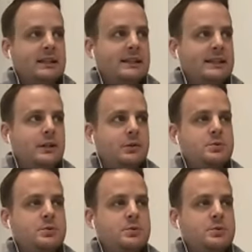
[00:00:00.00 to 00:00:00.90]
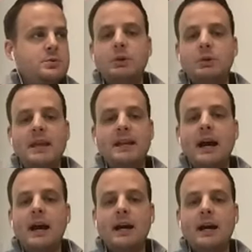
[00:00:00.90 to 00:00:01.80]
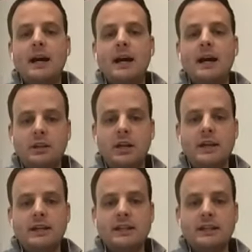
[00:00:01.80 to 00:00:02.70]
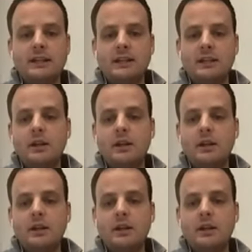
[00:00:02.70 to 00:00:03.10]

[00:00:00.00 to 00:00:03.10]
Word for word: you know sure someone may not still like uh,